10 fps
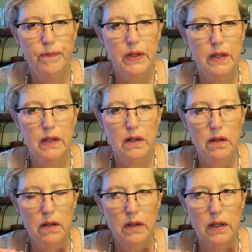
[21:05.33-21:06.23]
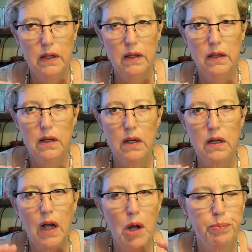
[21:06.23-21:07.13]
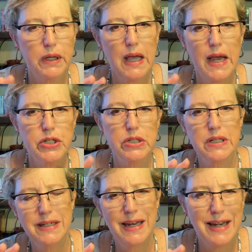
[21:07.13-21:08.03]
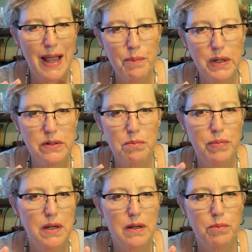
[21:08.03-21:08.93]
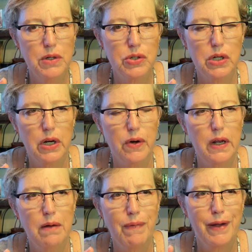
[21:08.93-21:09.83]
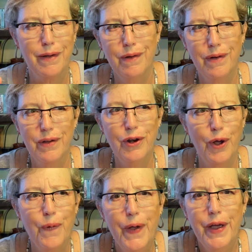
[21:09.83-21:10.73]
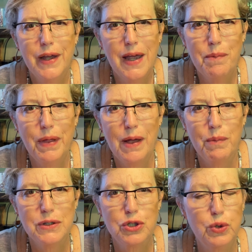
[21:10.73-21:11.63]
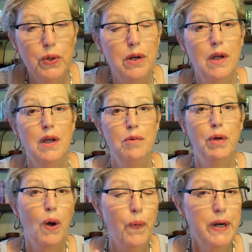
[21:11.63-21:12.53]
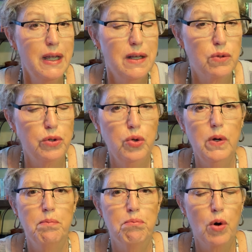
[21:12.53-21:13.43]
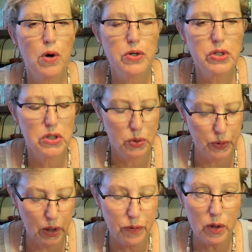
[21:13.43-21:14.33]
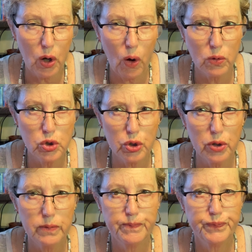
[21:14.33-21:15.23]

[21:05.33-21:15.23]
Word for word: the the complications and dynamics of being a missionary. And I'm like, you know, it can't be that much to it. But oh, it is. When you immerse into another culture,